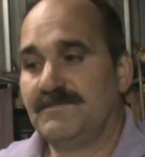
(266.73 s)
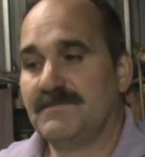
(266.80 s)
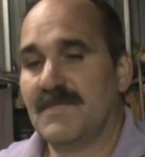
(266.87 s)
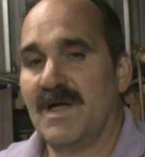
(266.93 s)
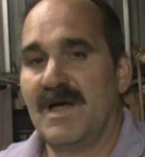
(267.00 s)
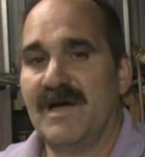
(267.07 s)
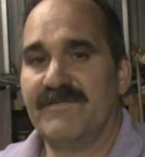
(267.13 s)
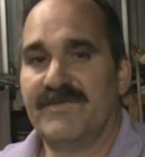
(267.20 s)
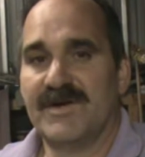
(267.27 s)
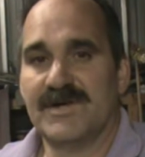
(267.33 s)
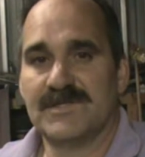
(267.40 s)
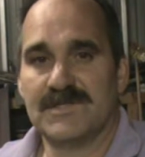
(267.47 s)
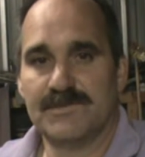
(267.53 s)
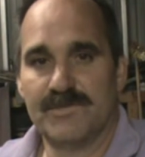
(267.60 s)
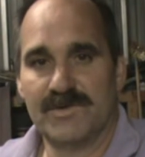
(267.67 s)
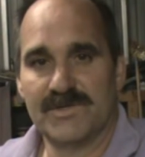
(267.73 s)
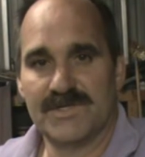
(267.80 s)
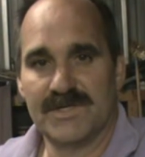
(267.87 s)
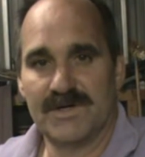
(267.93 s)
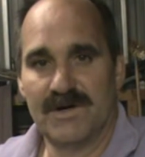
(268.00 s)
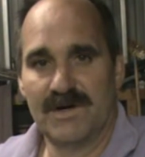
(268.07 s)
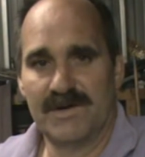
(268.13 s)
I have customers
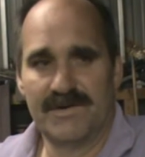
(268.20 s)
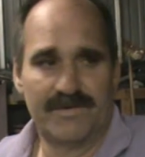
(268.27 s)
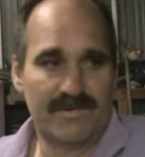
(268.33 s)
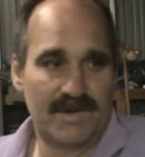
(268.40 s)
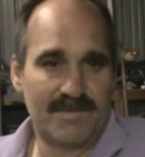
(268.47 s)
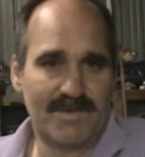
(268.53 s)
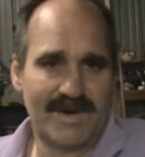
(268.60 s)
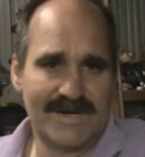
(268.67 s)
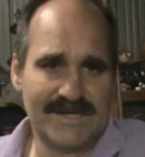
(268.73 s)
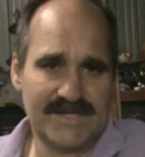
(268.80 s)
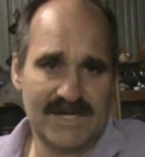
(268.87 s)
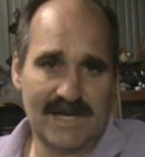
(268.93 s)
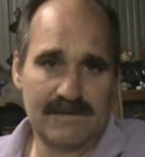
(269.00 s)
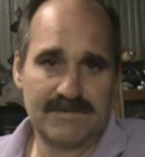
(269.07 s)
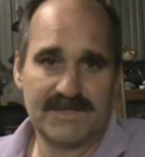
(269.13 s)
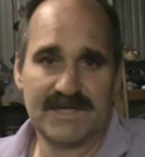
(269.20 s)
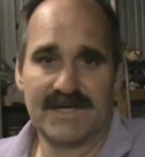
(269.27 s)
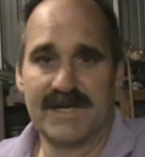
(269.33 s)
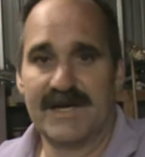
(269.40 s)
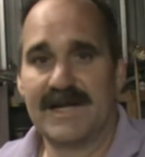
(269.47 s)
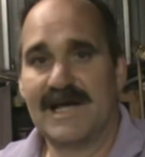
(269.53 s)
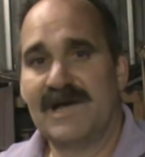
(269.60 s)
that run body shops that
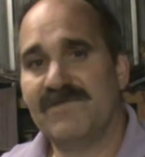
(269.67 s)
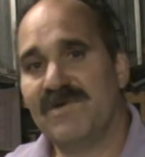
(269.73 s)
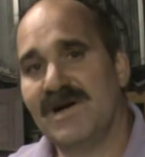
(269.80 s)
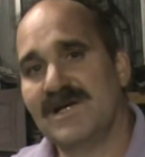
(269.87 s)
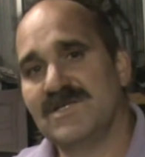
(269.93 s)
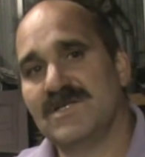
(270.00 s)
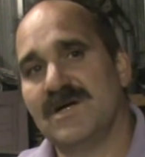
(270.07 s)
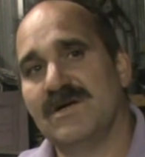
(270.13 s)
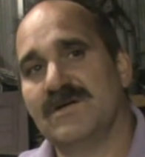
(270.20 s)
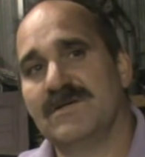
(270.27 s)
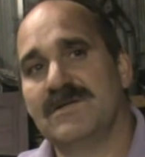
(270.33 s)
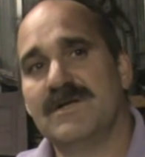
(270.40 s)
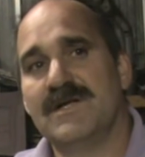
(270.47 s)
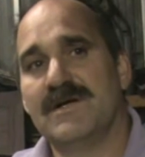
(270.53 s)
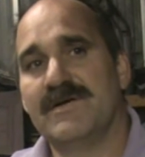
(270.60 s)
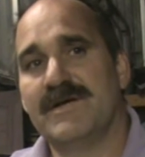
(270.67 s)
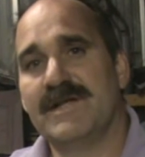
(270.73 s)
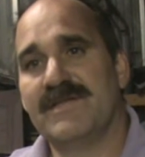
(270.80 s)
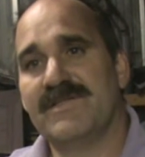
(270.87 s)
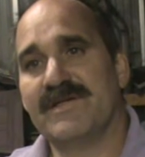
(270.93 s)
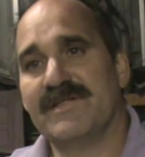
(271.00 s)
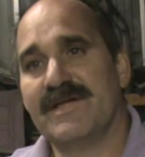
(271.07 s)
can't have high solid,
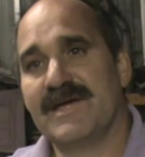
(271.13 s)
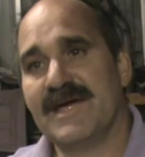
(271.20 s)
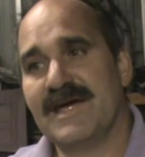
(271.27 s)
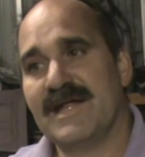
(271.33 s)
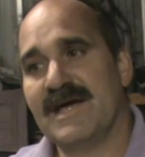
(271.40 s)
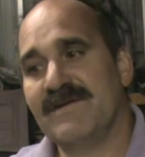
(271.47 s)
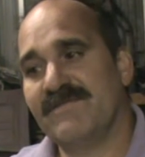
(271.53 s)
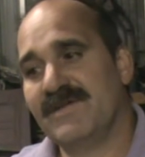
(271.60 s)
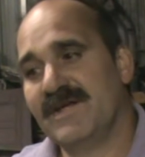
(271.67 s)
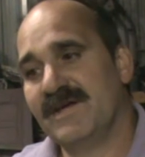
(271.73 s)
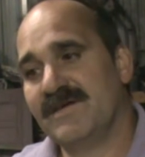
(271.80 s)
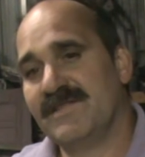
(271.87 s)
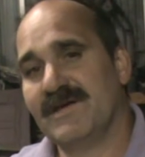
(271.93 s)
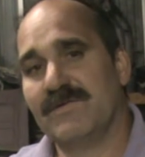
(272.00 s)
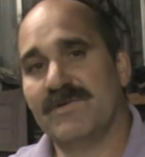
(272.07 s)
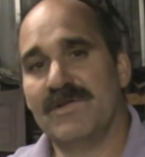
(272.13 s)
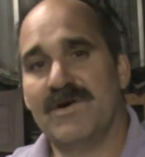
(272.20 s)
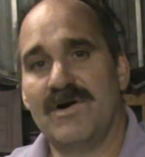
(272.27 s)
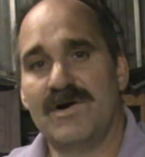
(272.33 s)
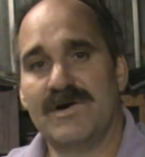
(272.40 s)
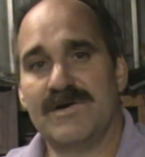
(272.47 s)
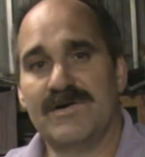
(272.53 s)
anything. They can't have anything with a
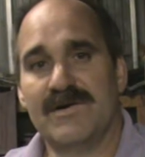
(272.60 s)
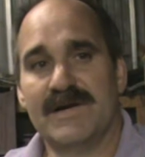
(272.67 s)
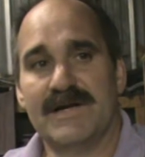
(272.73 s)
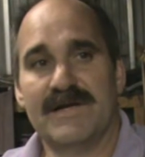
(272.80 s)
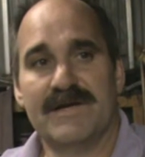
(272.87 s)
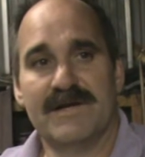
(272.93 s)
hardener in it.